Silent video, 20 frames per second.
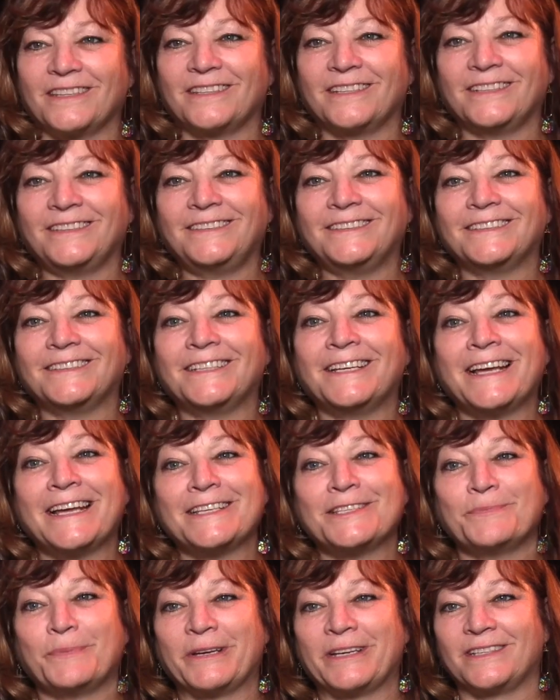This
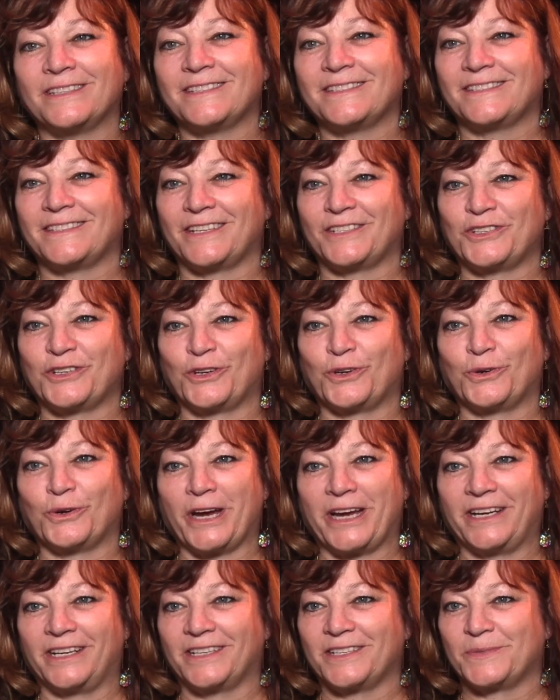has been such a
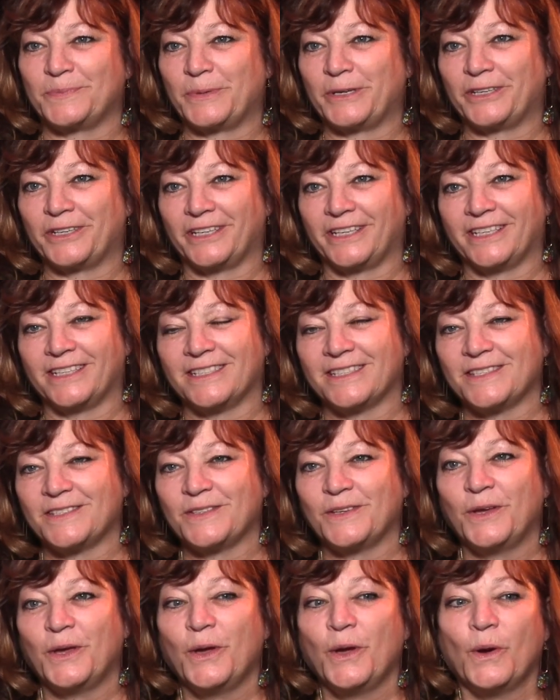great
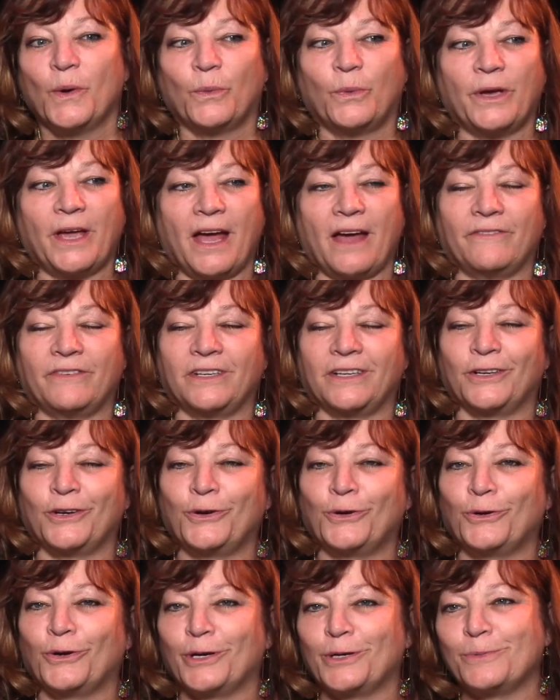experience. We have an
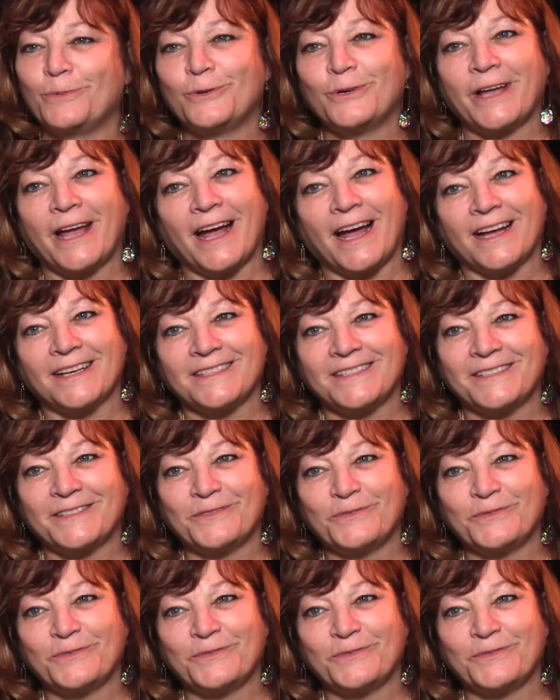incredible cast